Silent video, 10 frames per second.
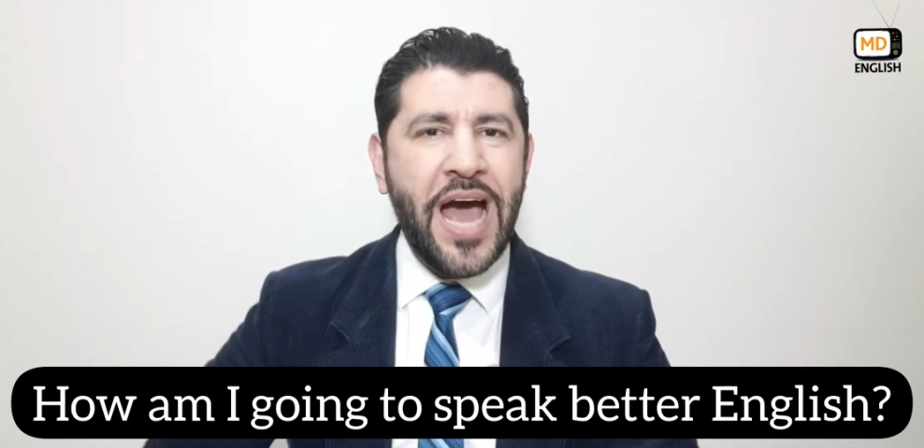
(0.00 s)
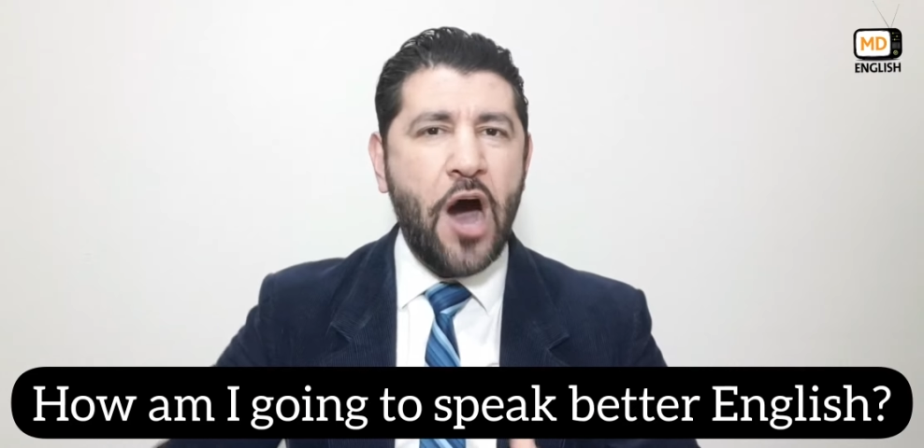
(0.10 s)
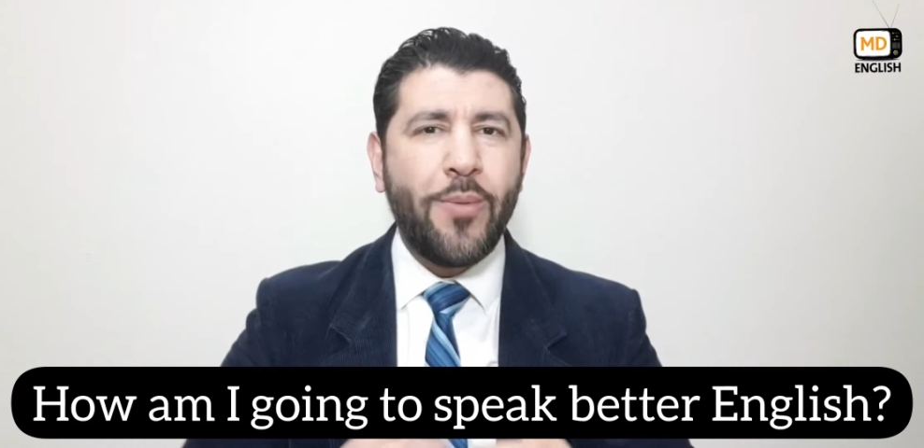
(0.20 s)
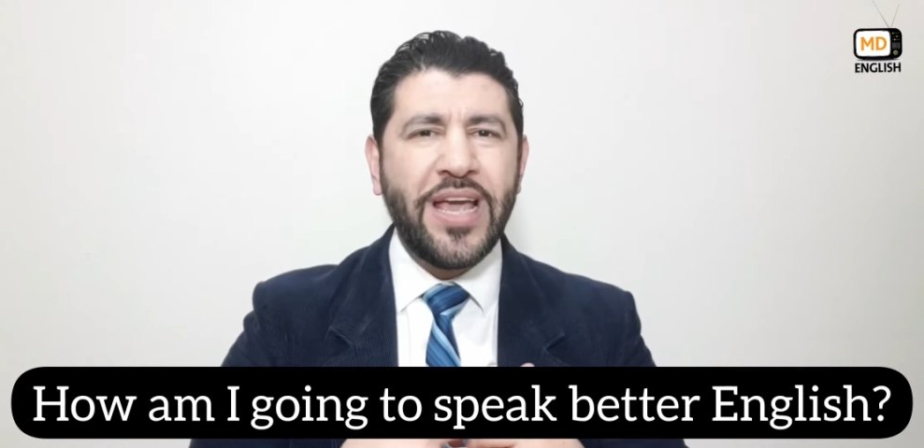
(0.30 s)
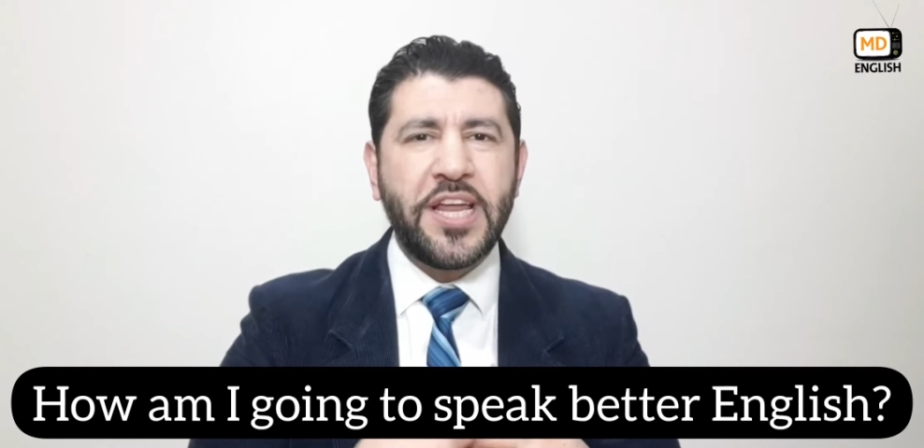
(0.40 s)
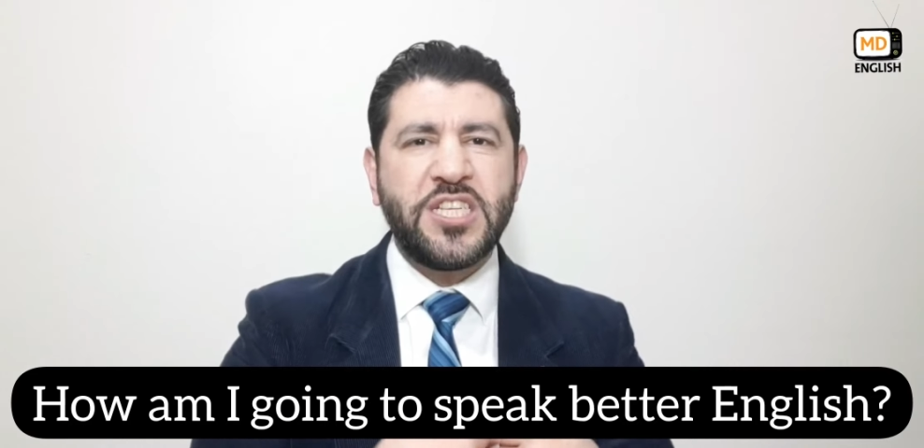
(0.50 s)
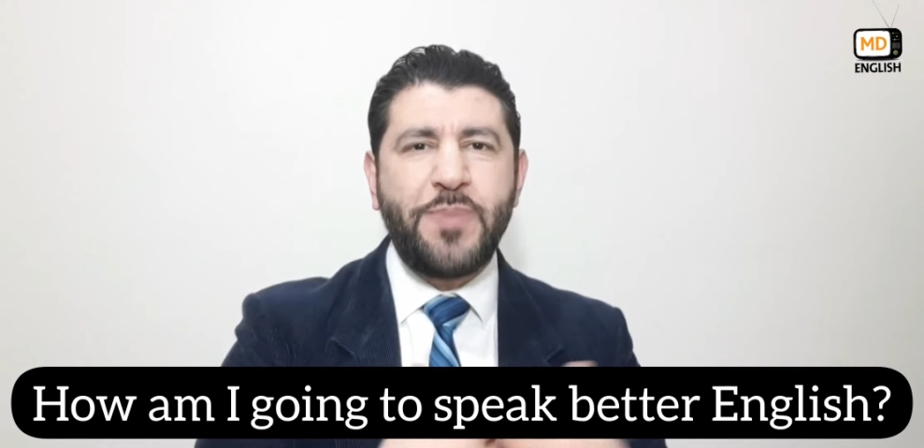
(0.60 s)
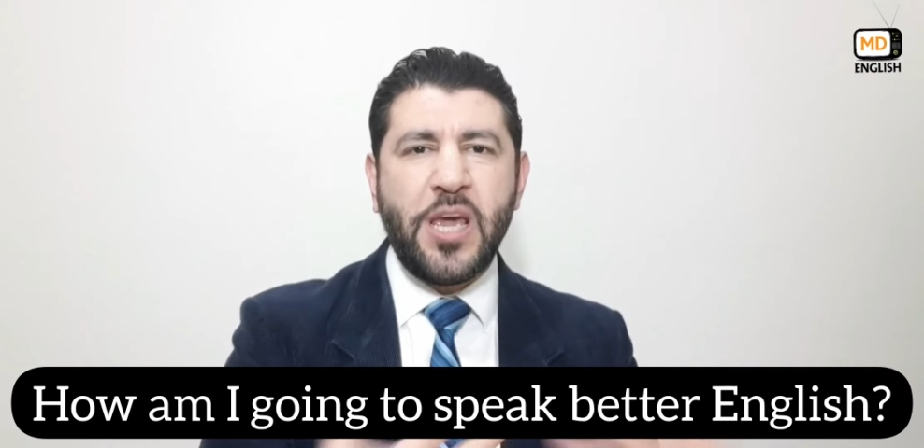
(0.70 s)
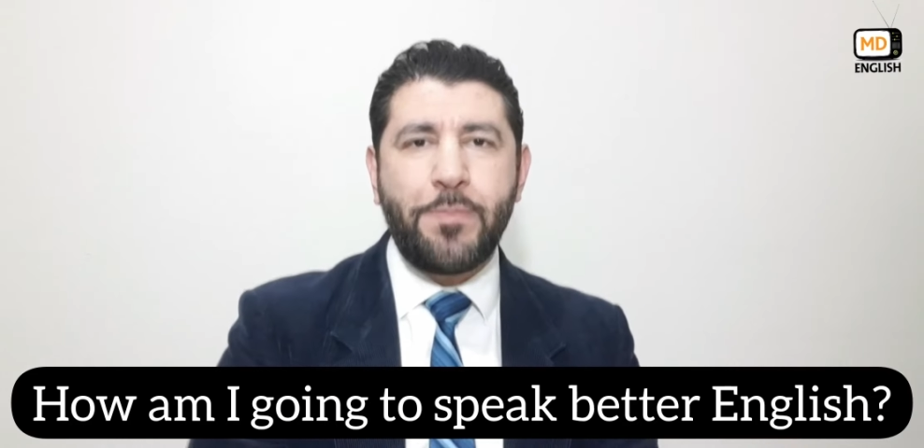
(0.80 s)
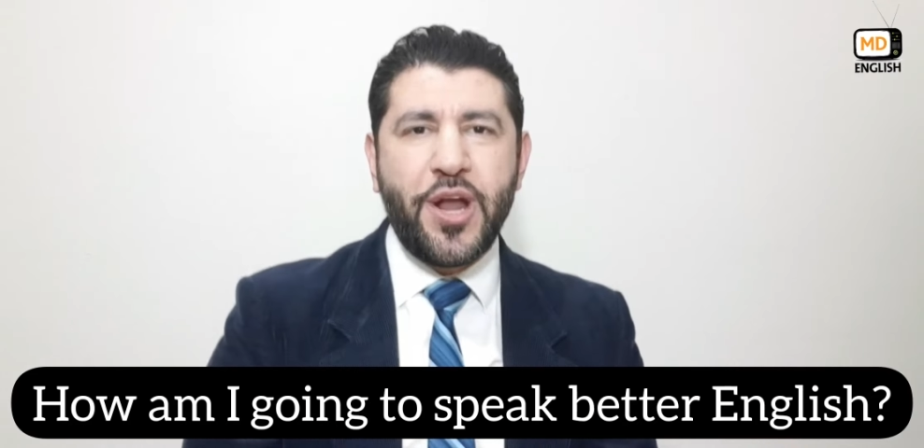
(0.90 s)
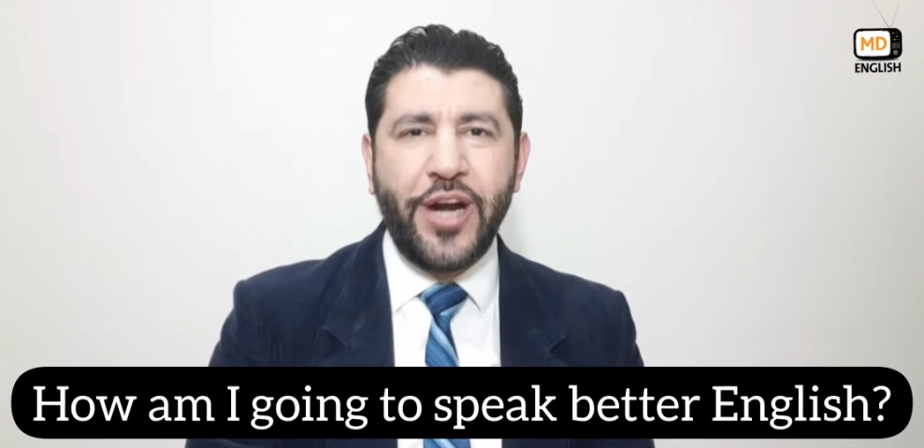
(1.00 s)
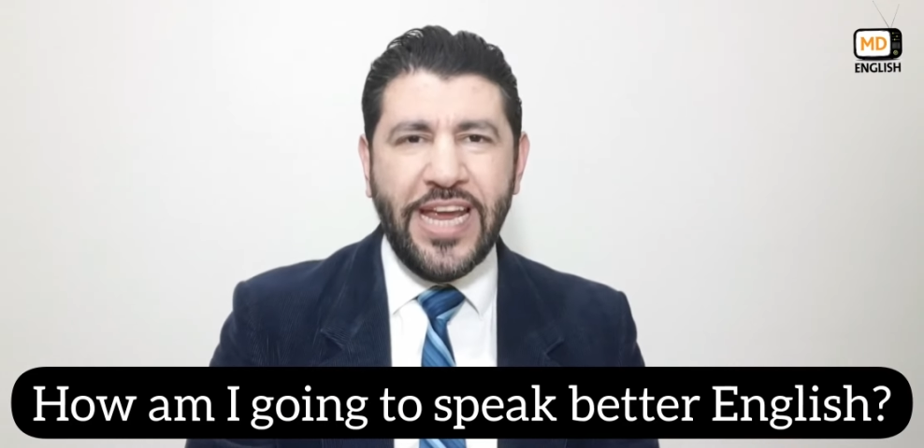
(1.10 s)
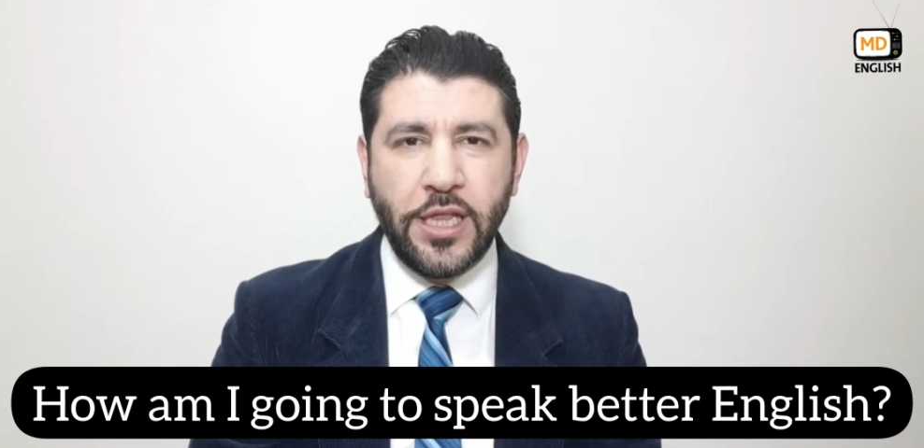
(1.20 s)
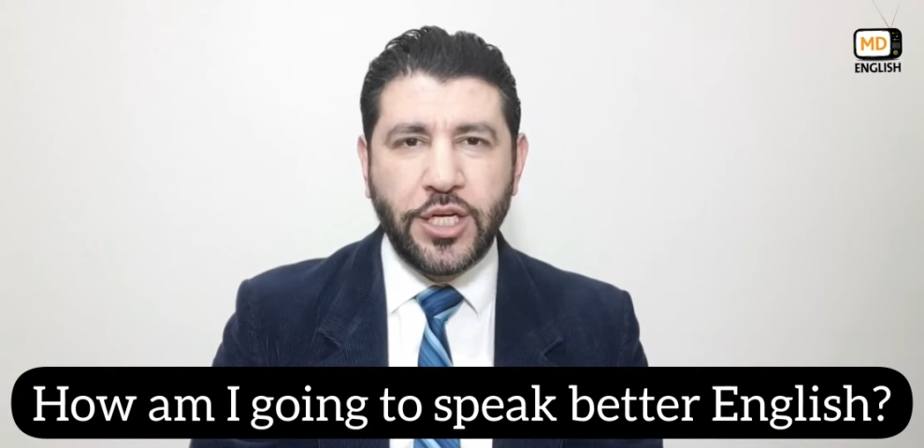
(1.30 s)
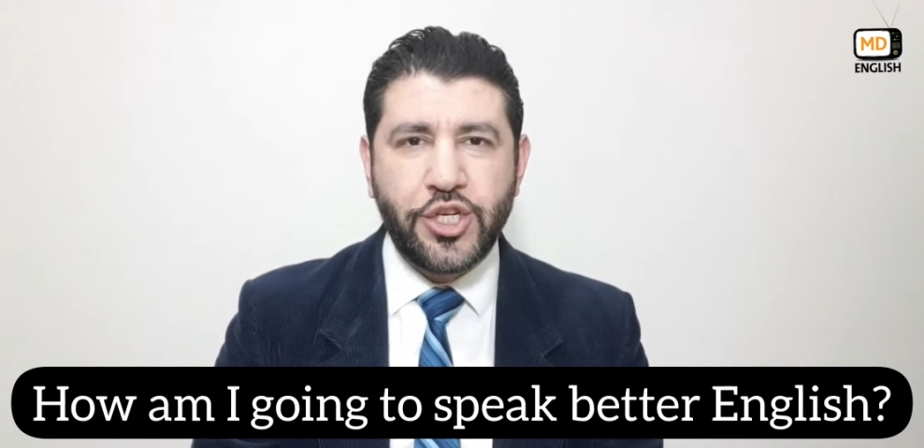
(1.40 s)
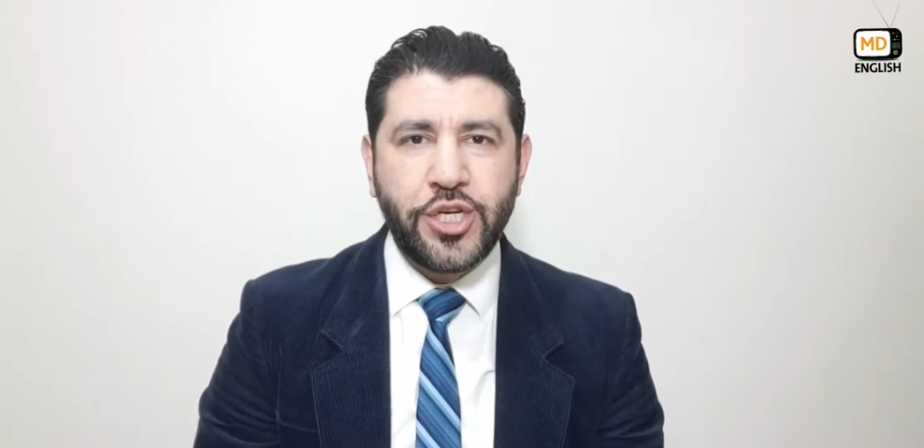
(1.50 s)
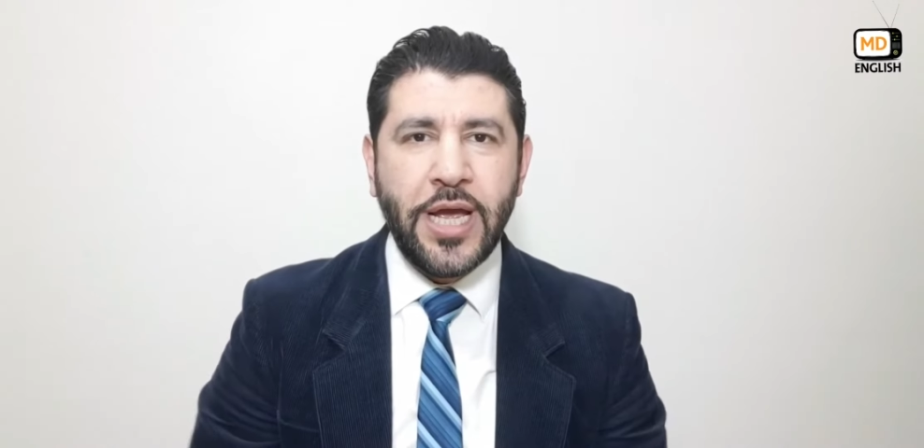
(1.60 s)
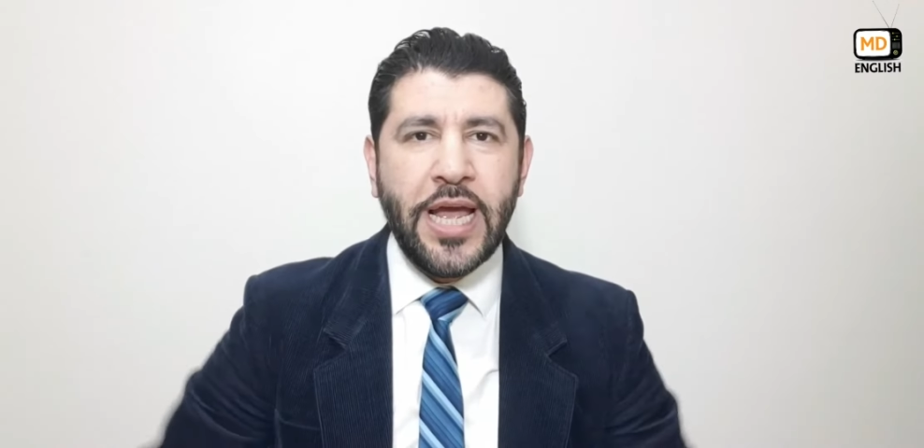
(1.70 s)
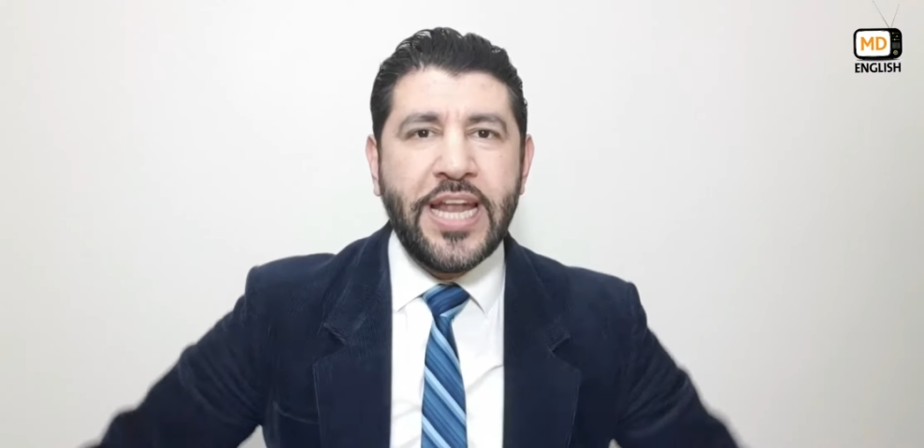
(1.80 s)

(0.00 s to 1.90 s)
How am I going to speak better English?